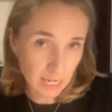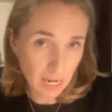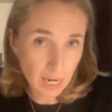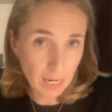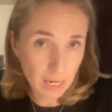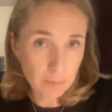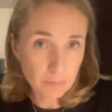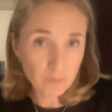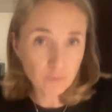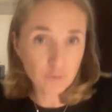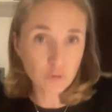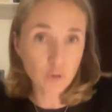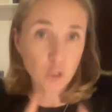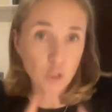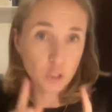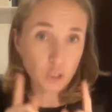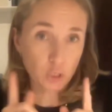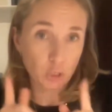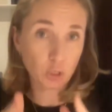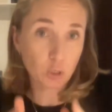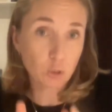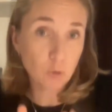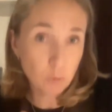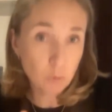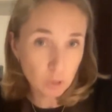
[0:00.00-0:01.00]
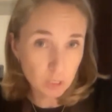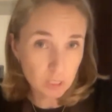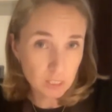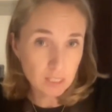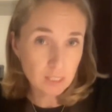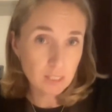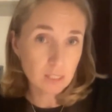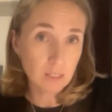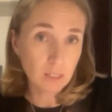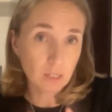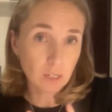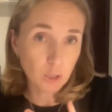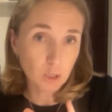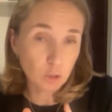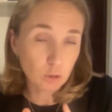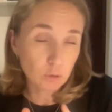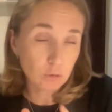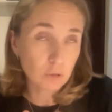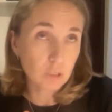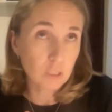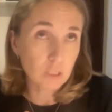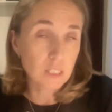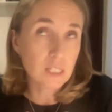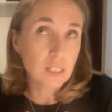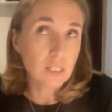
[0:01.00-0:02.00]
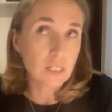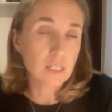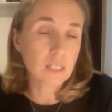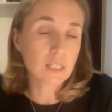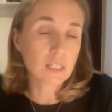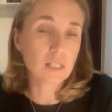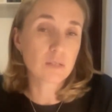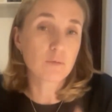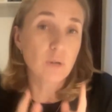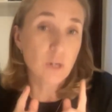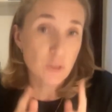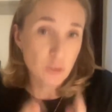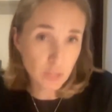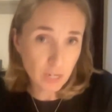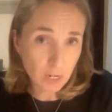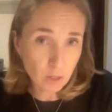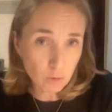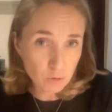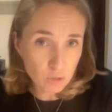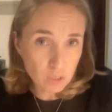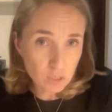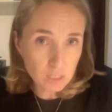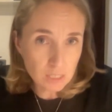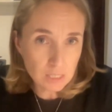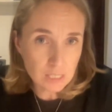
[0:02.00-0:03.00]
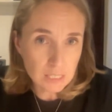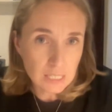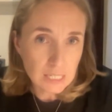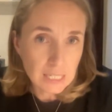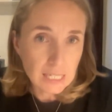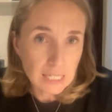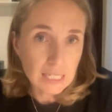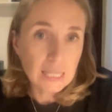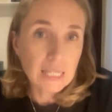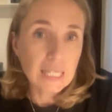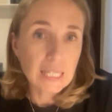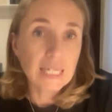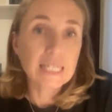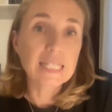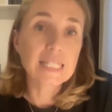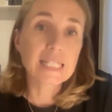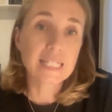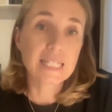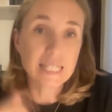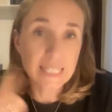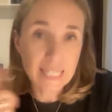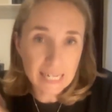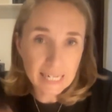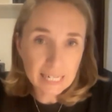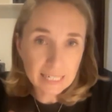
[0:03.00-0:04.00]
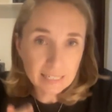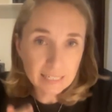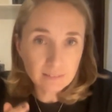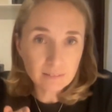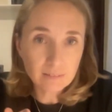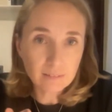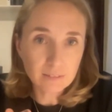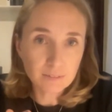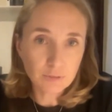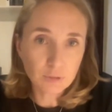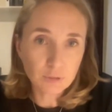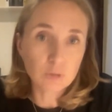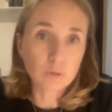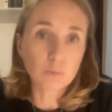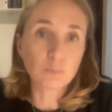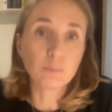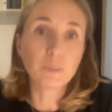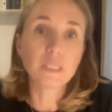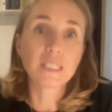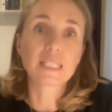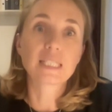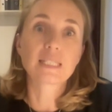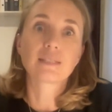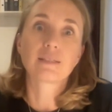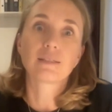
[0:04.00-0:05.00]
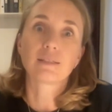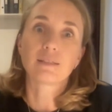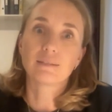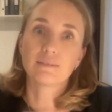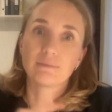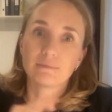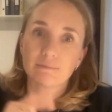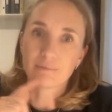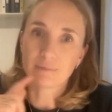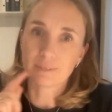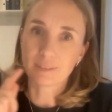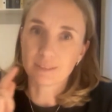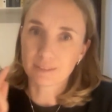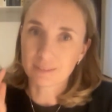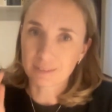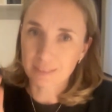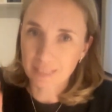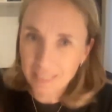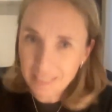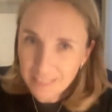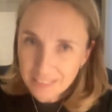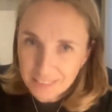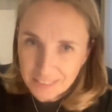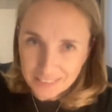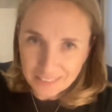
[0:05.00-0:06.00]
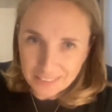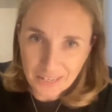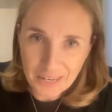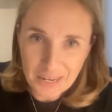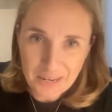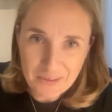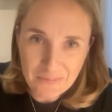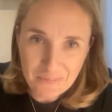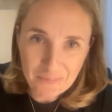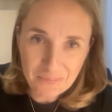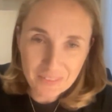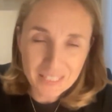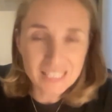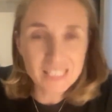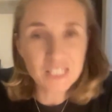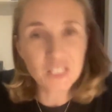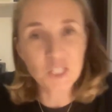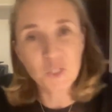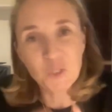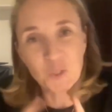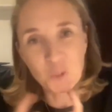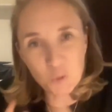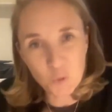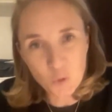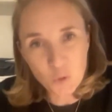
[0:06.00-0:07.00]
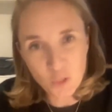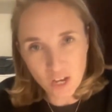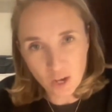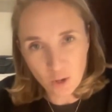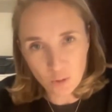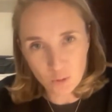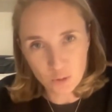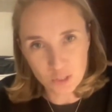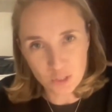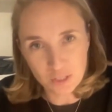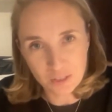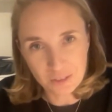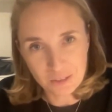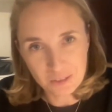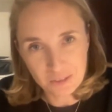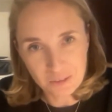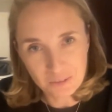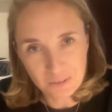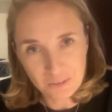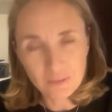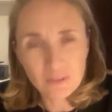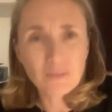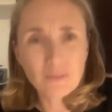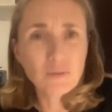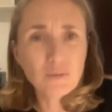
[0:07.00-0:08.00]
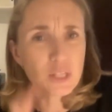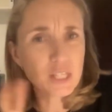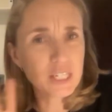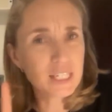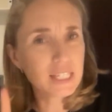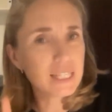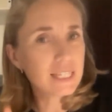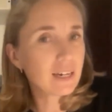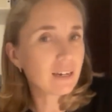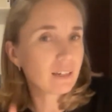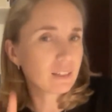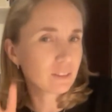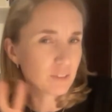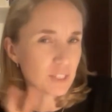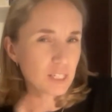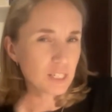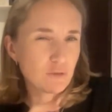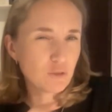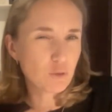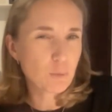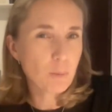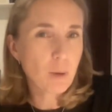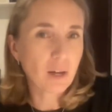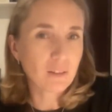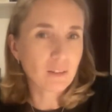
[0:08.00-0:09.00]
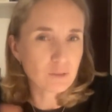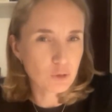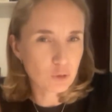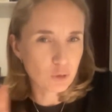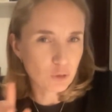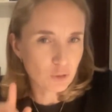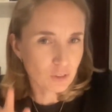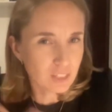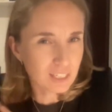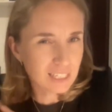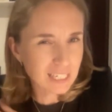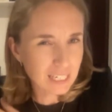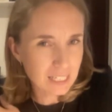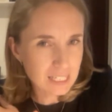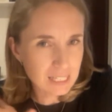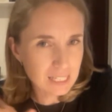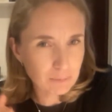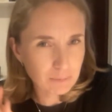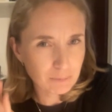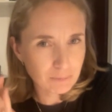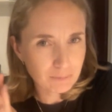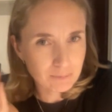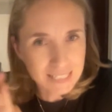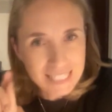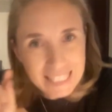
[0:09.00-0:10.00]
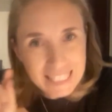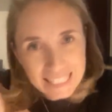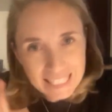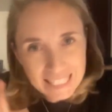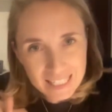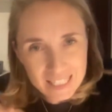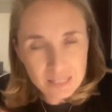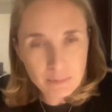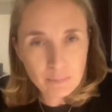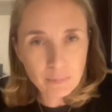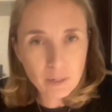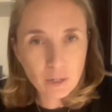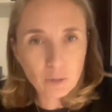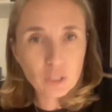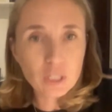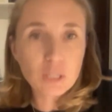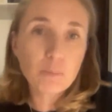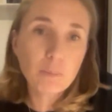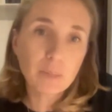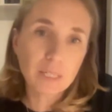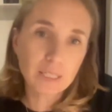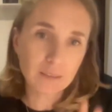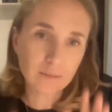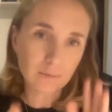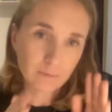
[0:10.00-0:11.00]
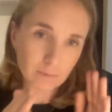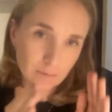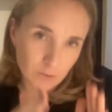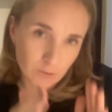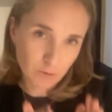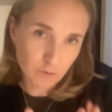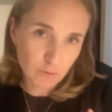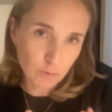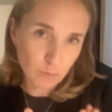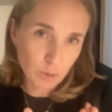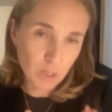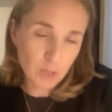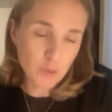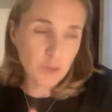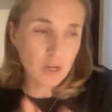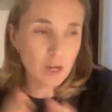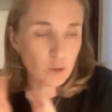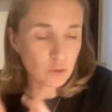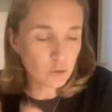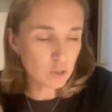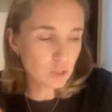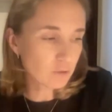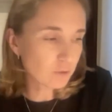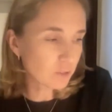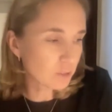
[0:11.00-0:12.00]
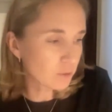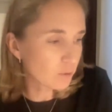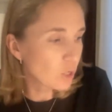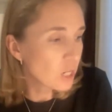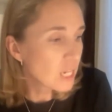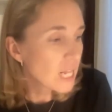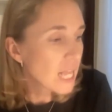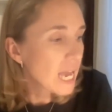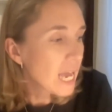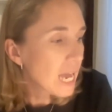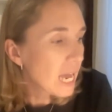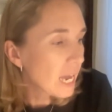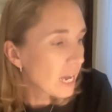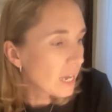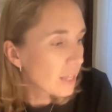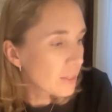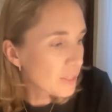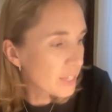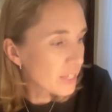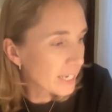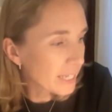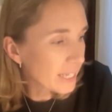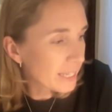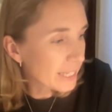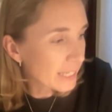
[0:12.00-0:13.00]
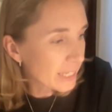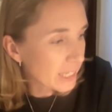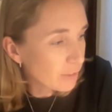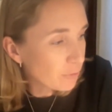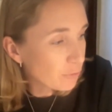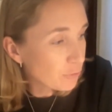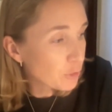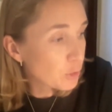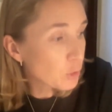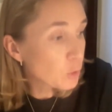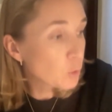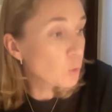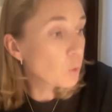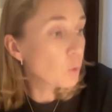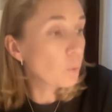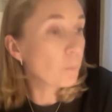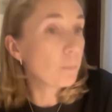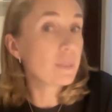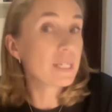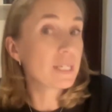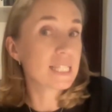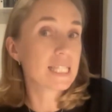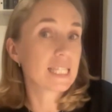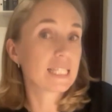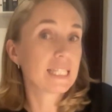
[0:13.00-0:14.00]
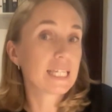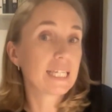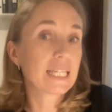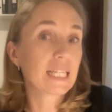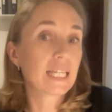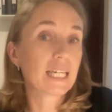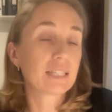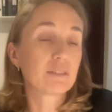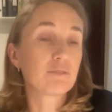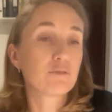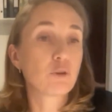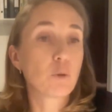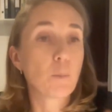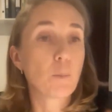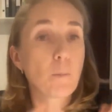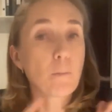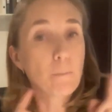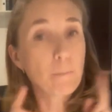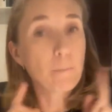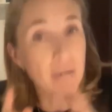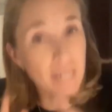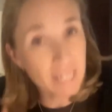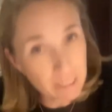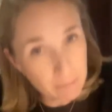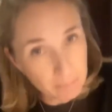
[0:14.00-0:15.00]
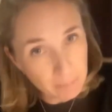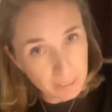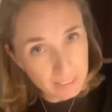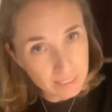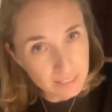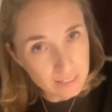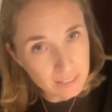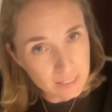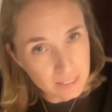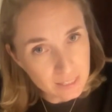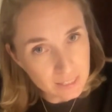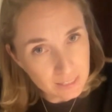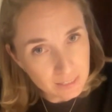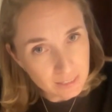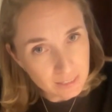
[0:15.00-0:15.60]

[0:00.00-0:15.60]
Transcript: occurrence is 1,000. Second, if you miss second time, it's 2,000 within 24 months. So there are some details about it, but 1,000. Then if you miss the deadline for payment,